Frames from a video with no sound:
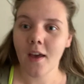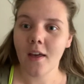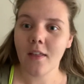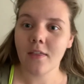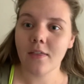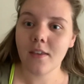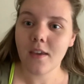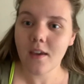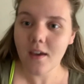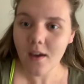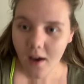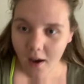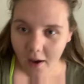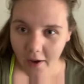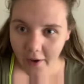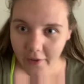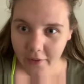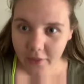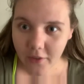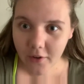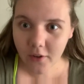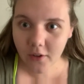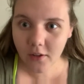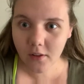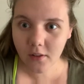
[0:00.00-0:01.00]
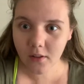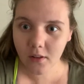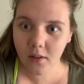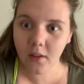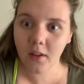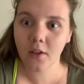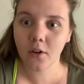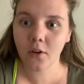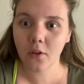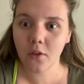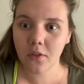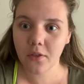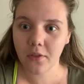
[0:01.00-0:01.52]
The other
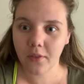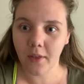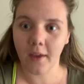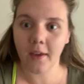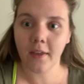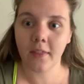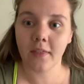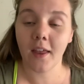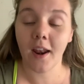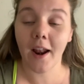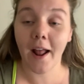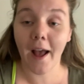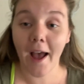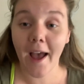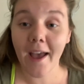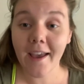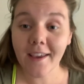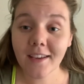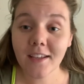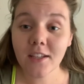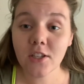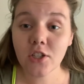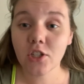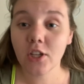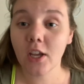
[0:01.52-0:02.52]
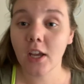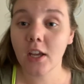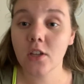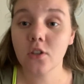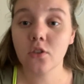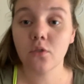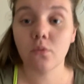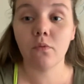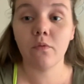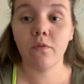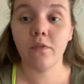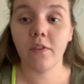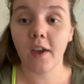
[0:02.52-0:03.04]
little thing that I can change
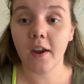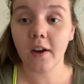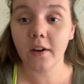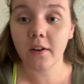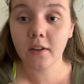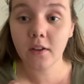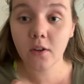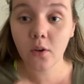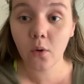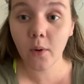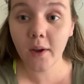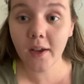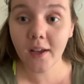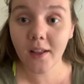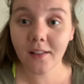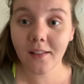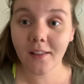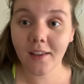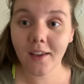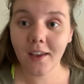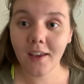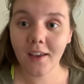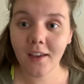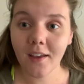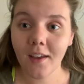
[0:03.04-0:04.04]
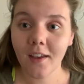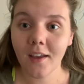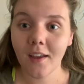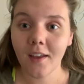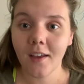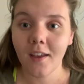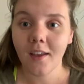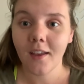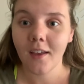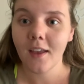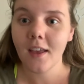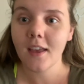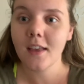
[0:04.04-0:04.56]
very quickly
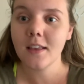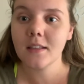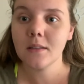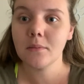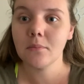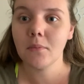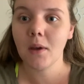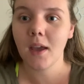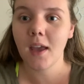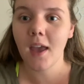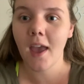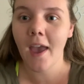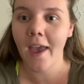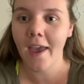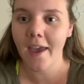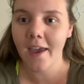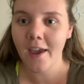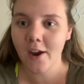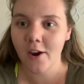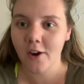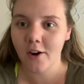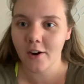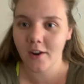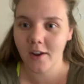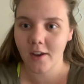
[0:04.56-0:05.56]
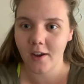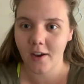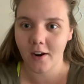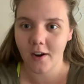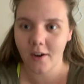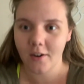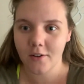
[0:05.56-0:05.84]
is my hair here.